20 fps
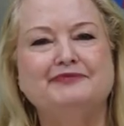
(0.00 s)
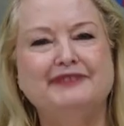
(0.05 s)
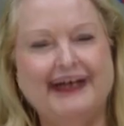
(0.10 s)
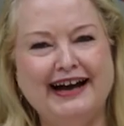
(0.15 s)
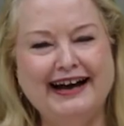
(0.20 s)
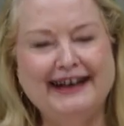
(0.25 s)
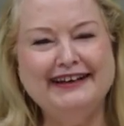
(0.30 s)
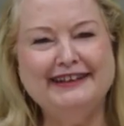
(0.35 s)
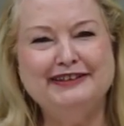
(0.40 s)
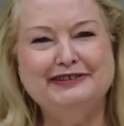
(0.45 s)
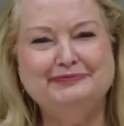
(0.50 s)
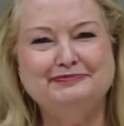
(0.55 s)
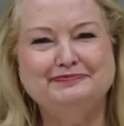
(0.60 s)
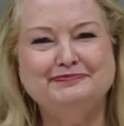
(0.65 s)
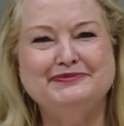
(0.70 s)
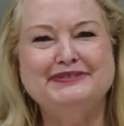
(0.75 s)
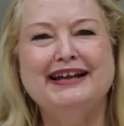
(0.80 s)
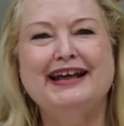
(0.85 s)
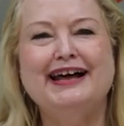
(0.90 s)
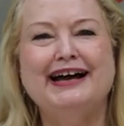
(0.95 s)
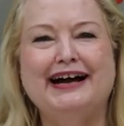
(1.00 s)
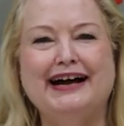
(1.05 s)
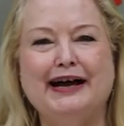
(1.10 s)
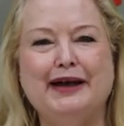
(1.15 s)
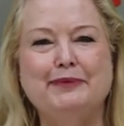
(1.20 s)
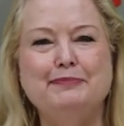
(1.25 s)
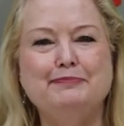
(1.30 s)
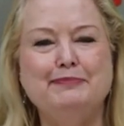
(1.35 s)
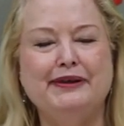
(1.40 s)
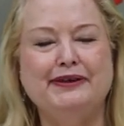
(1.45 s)
Hi,
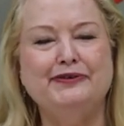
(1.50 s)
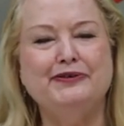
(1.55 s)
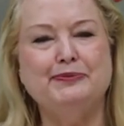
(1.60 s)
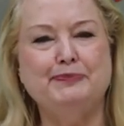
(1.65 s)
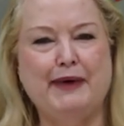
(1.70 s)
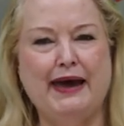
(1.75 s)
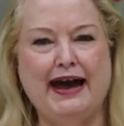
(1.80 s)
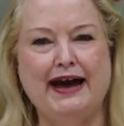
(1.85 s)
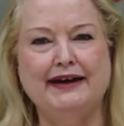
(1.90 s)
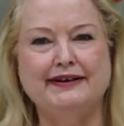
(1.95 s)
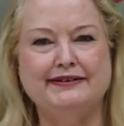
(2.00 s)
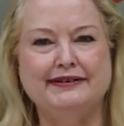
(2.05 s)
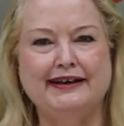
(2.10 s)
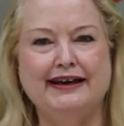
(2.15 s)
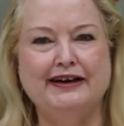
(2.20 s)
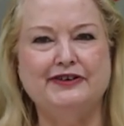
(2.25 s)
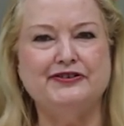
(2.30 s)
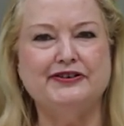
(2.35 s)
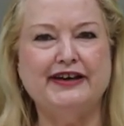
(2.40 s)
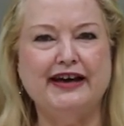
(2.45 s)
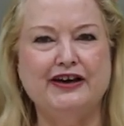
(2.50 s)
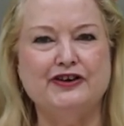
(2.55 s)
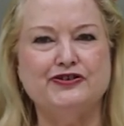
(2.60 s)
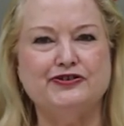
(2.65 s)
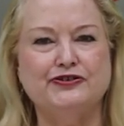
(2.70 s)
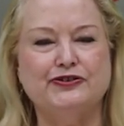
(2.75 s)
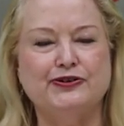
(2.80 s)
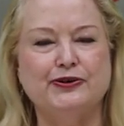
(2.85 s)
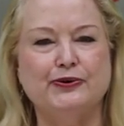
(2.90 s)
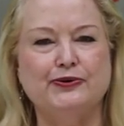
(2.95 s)
I'm Ms. Pat,
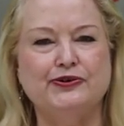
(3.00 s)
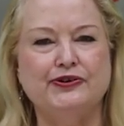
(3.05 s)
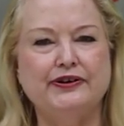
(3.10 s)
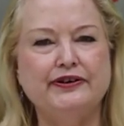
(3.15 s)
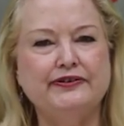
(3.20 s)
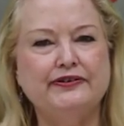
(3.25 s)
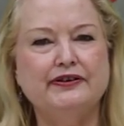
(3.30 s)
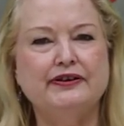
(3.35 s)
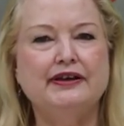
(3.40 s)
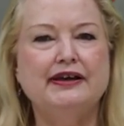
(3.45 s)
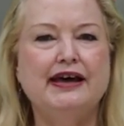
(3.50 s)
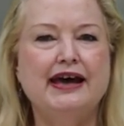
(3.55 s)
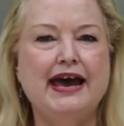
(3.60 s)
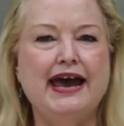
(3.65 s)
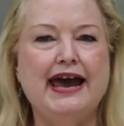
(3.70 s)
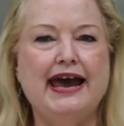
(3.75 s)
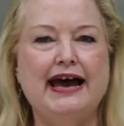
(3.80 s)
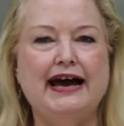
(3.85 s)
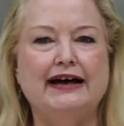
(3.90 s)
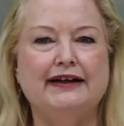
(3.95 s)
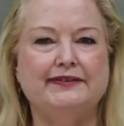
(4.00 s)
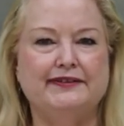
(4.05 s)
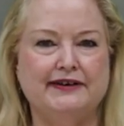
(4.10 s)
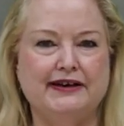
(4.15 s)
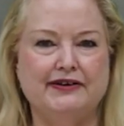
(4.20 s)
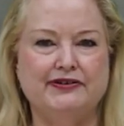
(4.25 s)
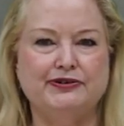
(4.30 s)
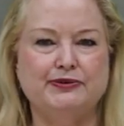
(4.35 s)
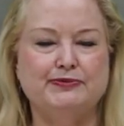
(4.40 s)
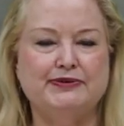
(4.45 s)
Education Associate at the
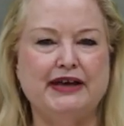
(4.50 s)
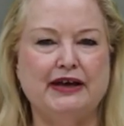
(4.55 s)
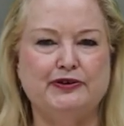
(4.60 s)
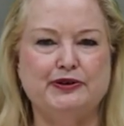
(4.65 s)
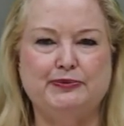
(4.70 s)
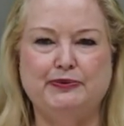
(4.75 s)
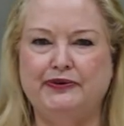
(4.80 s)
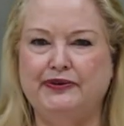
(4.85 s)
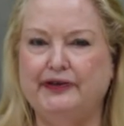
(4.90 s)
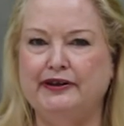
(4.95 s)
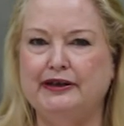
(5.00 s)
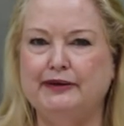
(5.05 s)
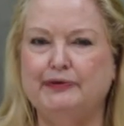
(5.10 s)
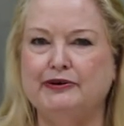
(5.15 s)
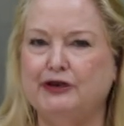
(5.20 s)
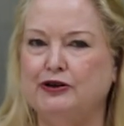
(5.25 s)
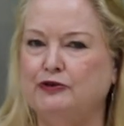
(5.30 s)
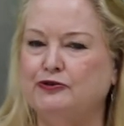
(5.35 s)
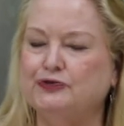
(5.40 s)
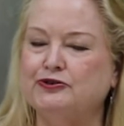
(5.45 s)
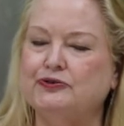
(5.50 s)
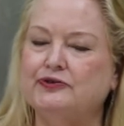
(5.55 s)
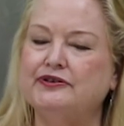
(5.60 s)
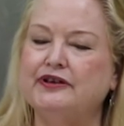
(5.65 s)
Customs House Museum and Cultural